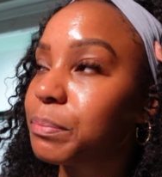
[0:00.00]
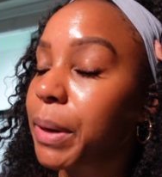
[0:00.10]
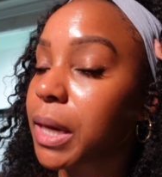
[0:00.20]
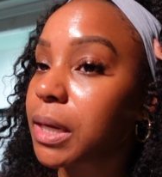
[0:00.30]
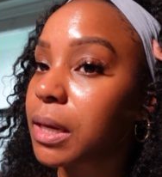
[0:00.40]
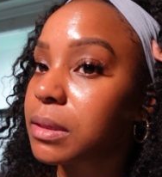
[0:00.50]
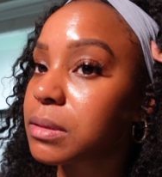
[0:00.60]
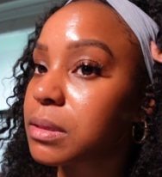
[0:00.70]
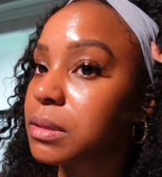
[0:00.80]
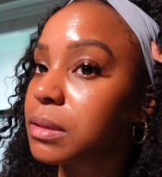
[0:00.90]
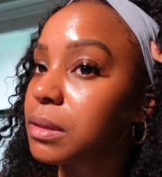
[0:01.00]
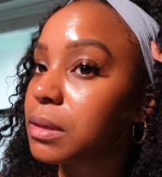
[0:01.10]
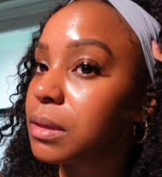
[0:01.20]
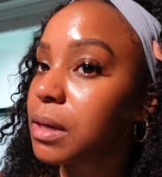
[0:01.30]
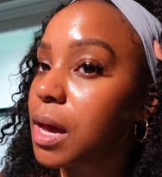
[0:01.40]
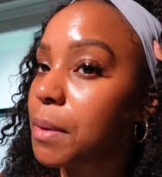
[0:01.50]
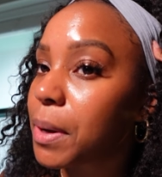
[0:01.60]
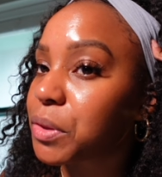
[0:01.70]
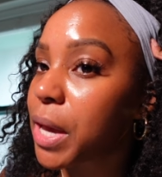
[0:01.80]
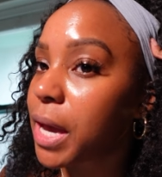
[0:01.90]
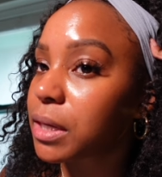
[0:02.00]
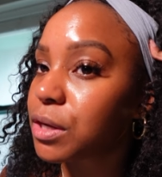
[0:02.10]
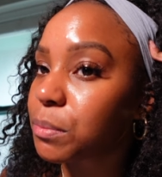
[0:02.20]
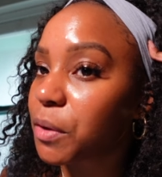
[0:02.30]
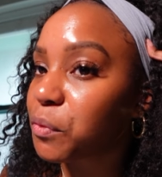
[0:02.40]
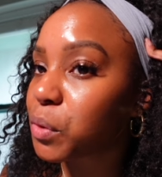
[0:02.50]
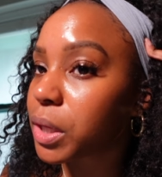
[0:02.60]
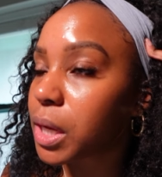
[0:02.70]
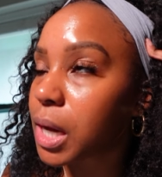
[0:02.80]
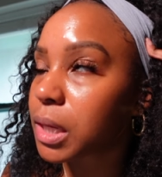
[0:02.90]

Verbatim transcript: panicked about the acne on my forehead.